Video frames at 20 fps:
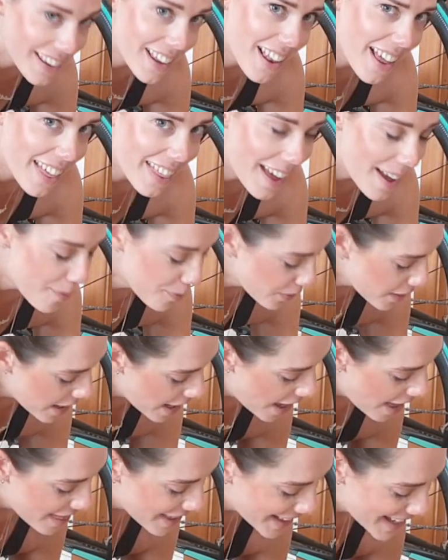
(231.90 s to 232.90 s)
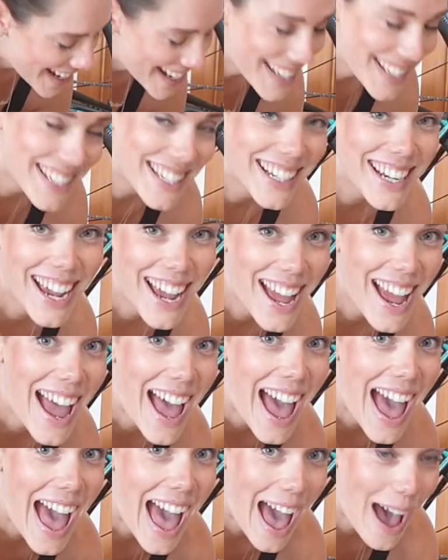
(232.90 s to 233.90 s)
I like that, the Kickr sticker
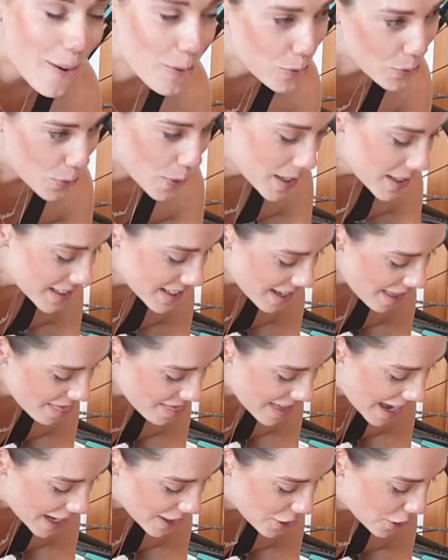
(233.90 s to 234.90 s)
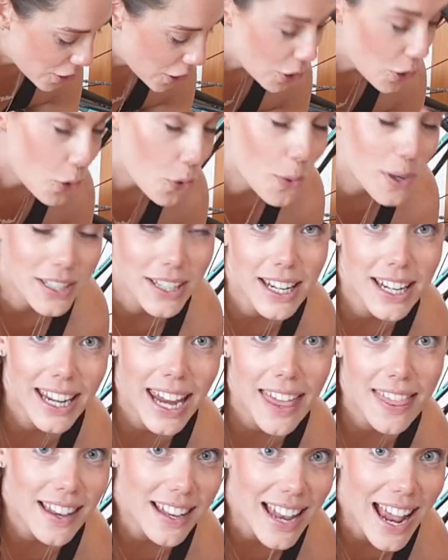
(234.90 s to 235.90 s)
outwards, then you know you're always going to
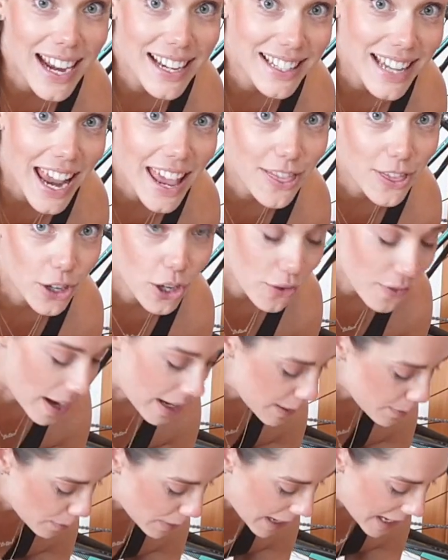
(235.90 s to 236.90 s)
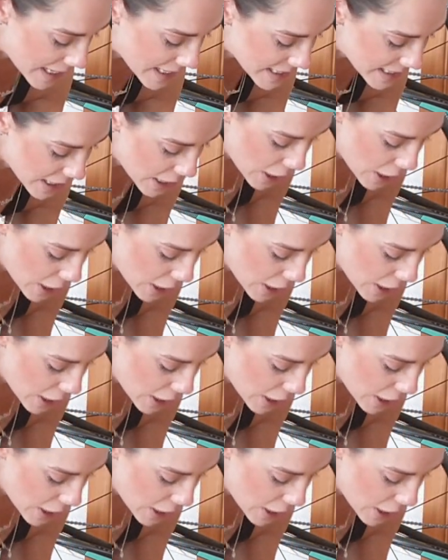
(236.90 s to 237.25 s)
get the legs in the correct place.